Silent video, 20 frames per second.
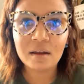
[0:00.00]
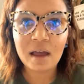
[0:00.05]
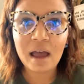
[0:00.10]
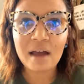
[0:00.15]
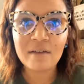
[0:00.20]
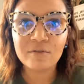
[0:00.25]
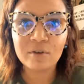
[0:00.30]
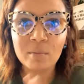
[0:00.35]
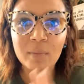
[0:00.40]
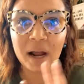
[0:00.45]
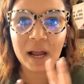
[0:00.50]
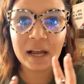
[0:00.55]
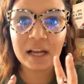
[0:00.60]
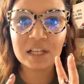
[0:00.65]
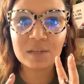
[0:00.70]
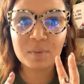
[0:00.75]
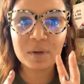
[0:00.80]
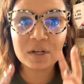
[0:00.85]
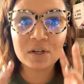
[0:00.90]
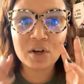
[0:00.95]
And for my
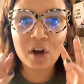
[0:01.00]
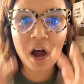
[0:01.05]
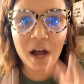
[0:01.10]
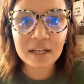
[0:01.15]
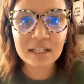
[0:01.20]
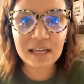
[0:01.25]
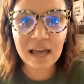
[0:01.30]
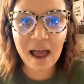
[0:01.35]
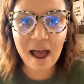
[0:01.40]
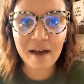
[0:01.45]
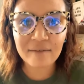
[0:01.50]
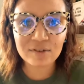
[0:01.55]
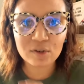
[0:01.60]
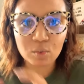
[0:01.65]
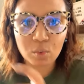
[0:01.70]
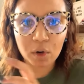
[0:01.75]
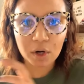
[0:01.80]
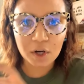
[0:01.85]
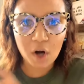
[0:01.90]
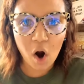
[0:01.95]
husband not to have to
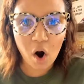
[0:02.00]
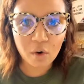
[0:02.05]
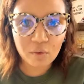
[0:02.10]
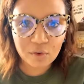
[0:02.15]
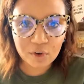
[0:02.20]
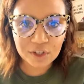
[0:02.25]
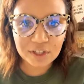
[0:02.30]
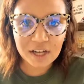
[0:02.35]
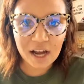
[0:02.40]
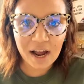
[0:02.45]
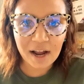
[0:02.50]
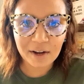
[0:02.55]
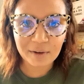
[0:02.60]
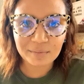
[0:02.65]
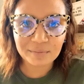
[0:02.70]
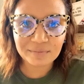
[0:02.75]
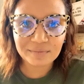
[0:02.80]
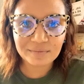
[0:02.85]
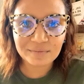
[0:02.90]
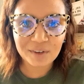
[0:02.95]
work
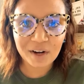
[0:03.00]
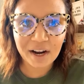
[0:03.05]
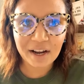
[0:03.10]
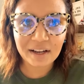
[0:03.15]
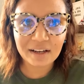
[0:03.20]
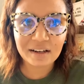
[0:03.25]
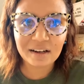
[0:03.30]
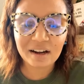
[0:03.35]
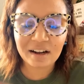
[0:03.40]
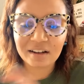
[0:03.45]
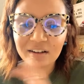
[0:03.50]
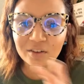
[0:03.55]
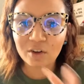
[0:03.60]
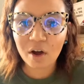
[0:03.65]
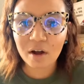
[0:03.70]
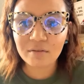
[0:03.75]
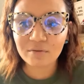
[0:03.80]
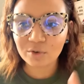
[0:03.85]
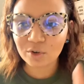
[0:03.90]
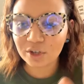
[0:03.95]
overtime, right?
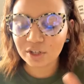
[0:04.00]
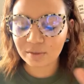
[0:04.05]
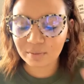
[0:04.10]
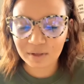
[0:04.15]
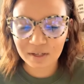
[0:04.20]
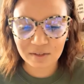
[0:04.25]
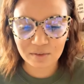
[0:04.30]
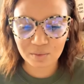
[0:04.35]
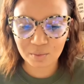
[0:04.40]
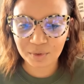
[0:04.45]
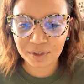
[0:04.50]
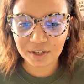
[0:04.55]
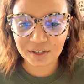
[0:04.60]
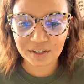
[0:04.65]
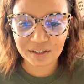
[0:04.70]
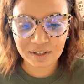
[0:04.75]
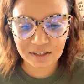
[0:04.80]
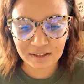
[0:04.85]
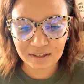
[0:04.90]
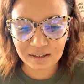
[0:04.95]
Law enforcement is
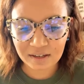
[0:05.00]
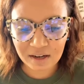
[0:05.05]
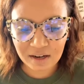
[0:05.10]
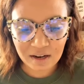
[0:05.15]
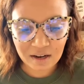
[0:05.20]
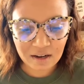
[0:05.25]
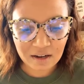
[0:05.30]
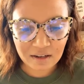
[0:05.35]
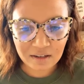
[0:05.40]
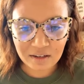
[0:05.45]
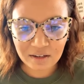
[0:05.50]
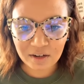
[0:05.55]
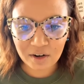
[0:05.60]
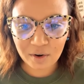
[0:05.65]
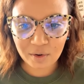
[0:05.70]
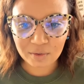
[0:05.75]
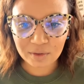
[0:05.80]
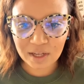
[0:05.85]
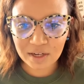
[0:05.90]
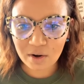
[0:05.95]
weird and, you
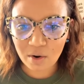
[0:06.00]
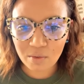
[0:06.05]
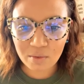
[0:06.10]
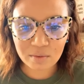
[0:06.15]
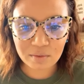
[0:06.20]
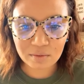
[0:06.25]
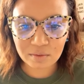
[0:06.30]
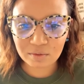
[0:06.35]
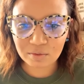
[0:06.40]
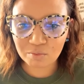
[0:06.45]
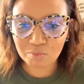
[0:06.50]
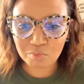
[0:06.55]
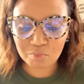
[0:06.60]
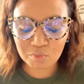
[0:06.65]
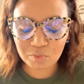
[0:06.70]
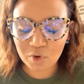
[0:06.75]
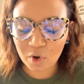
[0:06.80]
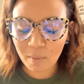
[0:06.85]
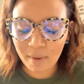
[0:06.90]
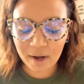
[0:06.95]
know, they don't,
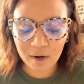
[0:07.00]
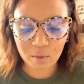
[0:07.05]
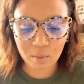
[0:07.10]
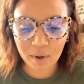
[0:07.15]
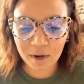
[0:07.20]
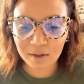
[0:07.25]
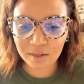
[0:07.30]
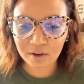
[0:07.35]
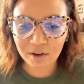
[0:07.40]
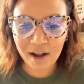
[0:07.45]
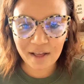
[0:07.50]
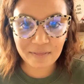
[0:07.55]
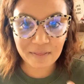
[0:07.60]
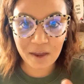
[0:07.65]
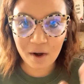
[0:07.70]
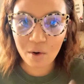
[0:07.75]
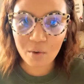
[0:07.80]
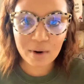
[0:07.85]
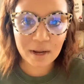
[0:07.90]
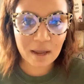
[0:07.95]
no matter where they're at, they
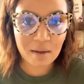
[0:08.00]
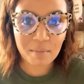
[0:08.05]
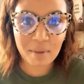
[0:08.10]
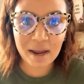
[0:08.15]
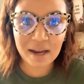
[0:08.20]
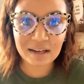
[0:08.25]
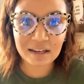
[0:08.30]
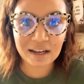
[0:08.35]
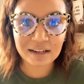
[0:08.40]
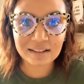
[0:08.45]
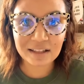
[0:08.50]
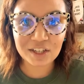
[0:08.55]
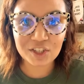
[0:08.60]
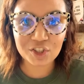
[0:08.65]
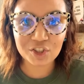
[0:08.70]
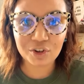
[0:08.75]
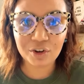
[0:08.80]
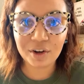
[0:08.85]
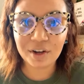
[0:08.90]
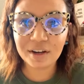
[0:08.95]
don't get paid like they
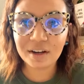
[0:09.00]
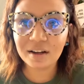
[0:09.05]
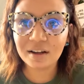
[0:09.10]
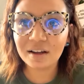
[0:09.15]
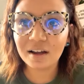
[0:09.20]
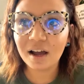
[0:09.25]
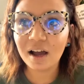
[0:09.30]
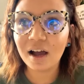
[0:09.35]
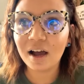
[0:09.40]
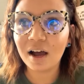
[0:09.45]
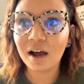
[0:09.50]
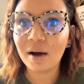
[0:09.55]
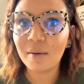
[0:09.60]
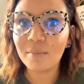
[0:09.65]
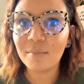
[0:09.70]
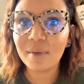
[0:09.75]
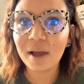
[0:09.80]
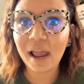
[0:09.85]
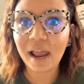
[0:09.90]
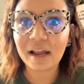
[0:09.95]
should.
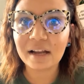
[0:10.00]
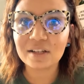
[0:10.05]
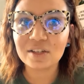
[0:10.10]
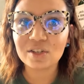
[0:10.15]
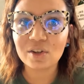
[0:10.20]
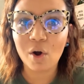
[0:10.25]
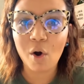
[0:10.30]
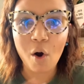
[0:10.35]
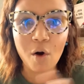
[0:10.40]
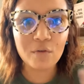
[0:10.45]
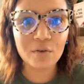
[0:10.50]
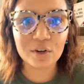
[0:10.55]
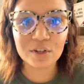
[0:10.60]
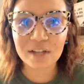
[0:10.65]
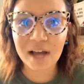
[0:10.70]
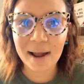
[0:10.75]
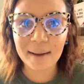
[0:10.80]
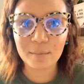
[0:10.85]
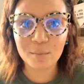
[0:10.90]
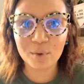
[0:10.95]
And so
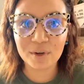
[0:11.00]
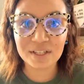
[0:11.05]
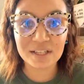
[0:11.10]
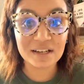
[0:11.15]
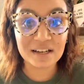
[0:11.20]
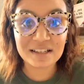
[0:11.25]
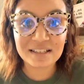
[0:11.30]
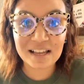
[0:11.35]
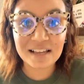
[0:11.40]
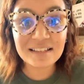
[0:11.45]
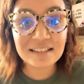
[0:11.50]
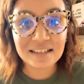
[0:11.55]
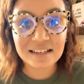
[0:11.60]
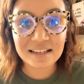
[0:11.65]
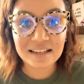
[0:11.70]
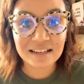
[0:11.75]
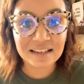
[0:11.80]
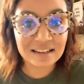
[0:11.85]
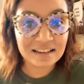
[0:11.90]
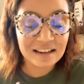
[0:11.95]
overtime was a
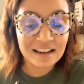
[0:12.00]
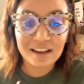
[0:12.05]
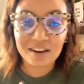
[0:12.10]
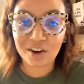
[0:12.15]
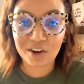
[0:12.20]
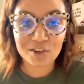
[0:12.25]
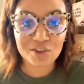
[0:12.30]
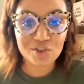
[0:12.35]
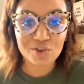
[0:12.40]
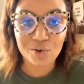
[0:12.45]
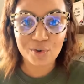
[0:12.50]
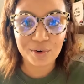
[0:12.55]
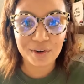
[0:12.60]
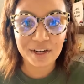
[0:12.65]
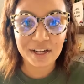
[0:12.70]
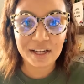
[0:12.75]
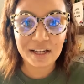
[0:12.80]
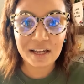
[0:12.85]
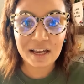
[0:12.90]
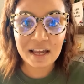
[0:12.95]
necessity in our
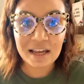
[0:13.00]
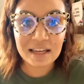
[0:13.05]
story.